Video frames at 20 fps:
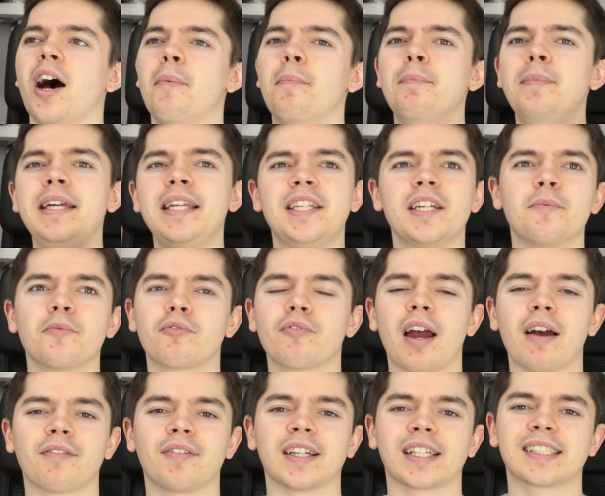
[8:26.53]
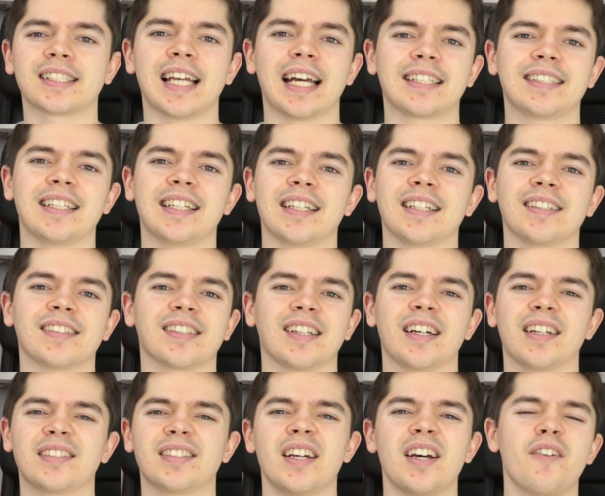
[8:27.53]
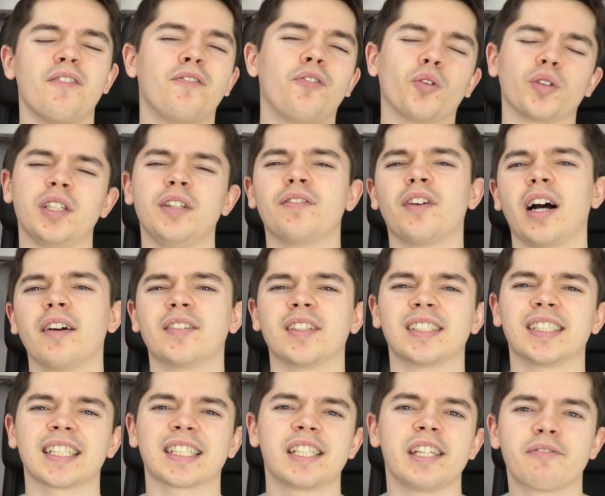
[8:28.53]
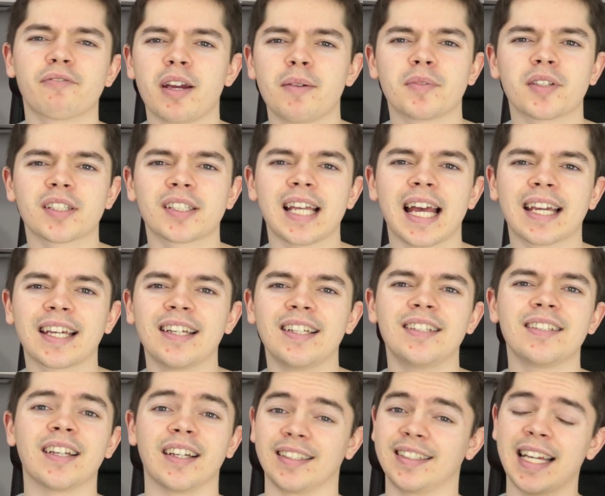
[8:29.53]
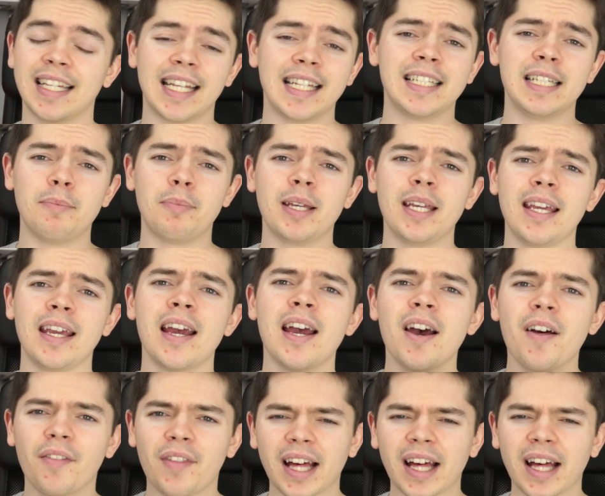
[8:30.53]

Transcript: medium graphics settings at 45 to 60 frames a second at 1080p,